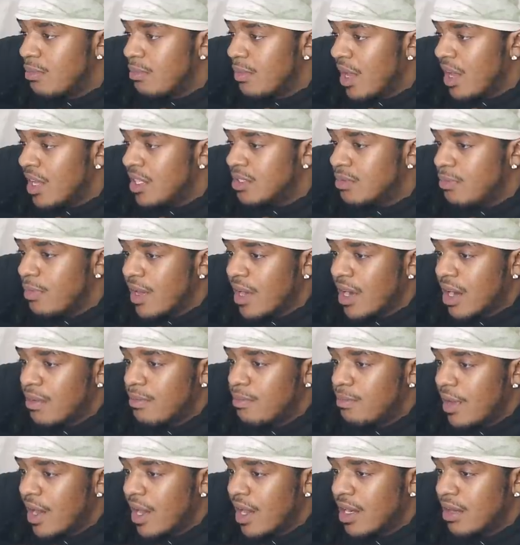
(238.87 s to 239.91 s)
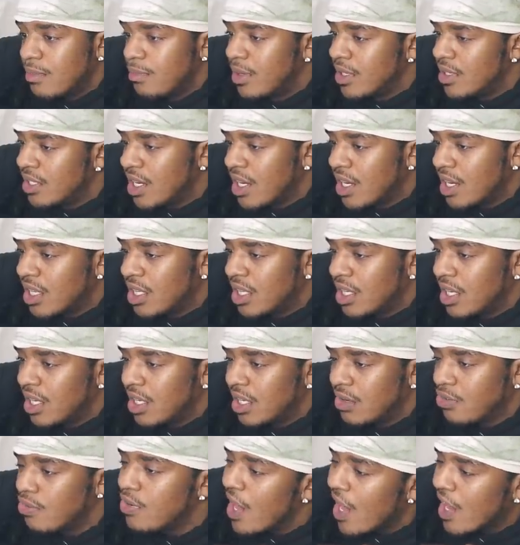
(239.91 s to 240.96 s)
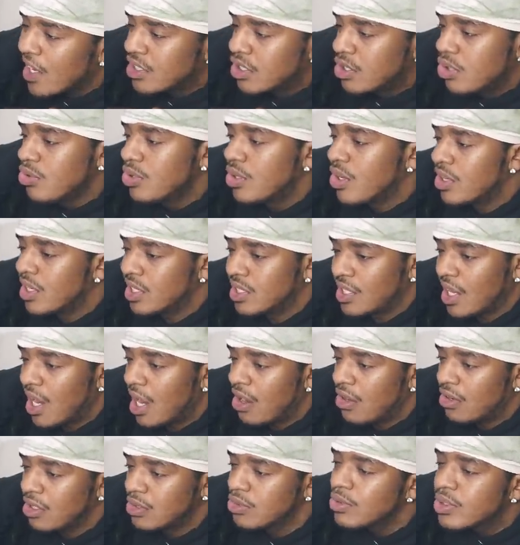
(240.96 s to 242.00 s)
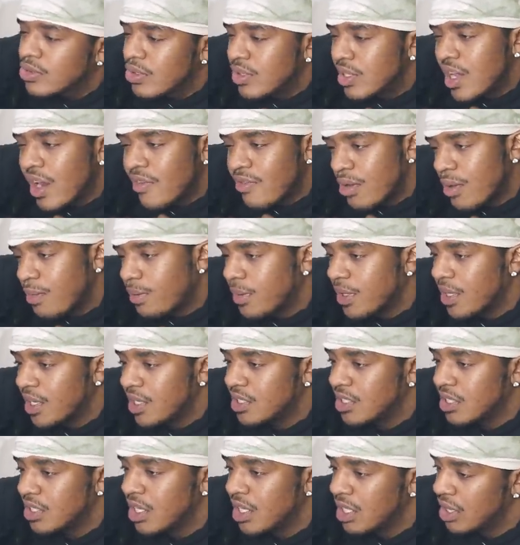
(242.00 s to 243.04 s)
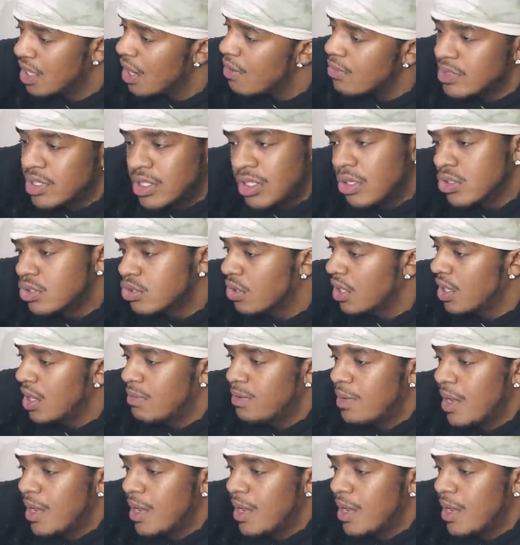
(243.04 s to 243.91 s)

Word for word: maids made our bed but didn't clean. We had two dirty towels, which were never replaced. There was no toilet